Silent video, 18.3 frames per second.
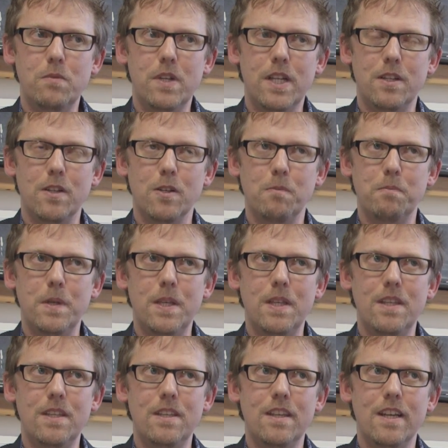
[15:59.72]
It'll
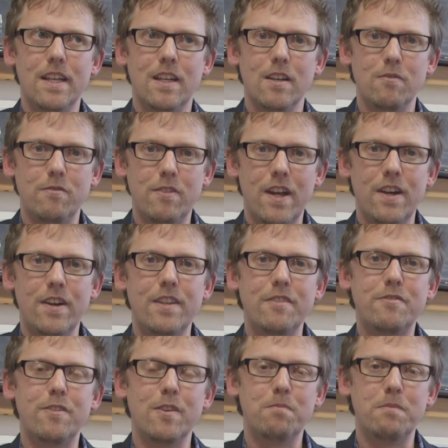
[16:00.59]

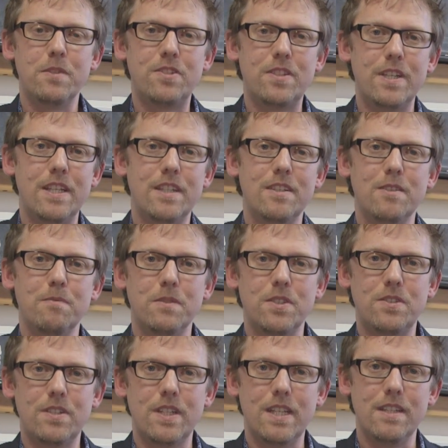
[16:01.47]
vary from machine to
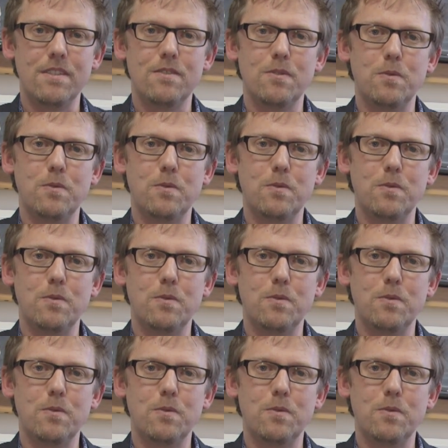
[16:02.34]
machine.